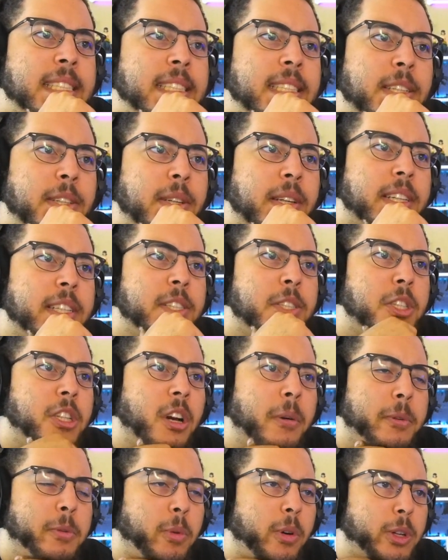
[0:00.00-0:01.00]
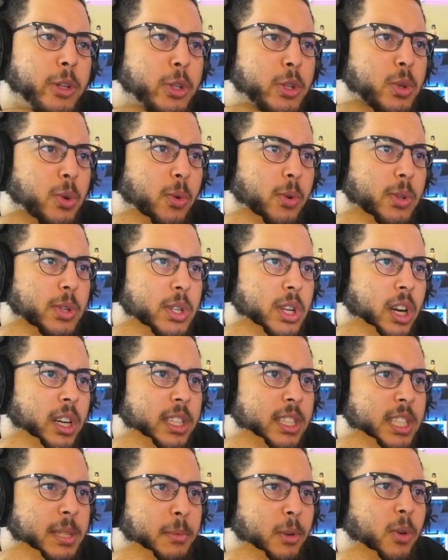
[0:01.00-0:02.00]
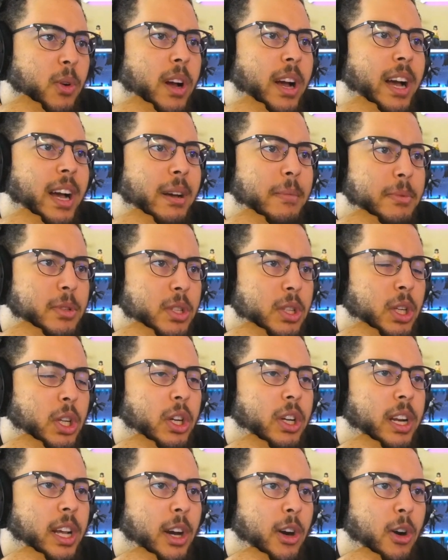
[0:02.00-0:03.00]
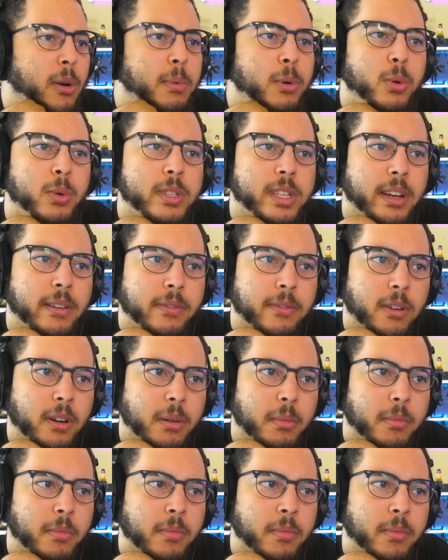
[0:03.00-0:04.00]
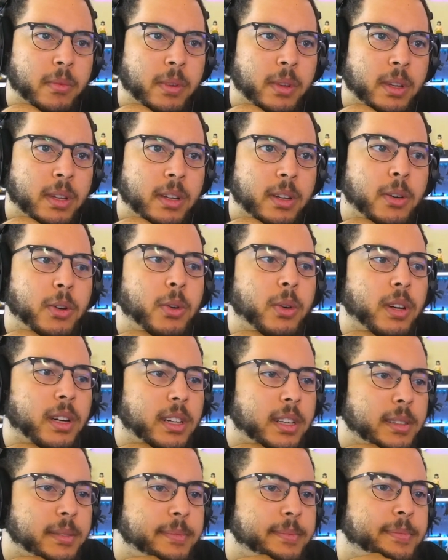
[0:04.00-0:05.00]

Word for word: You're getting jumped while your sword's stuck in some crabs. Good help. Who is that from? Oka.